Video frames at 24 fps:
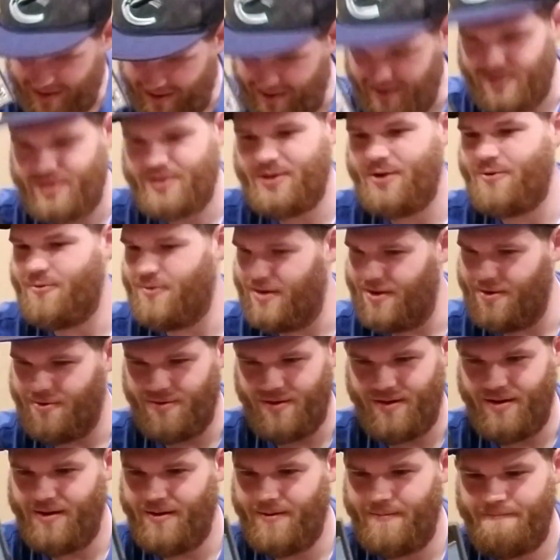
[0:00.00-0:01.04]
so
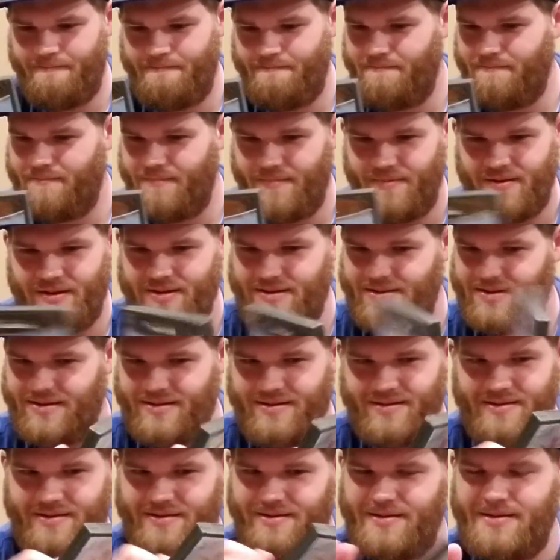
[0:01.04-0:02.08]
dearly. This
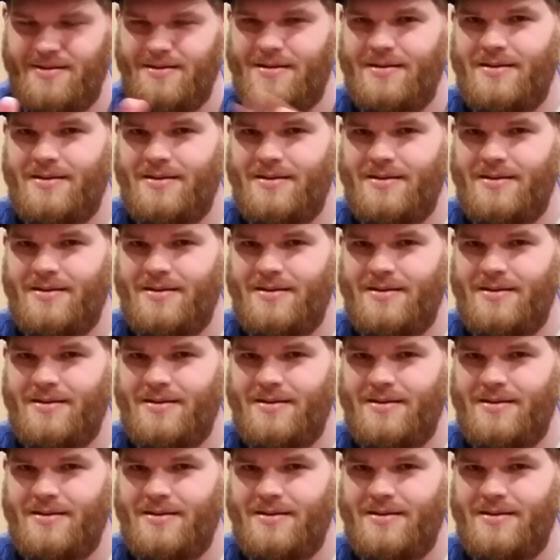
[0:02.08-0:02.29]
is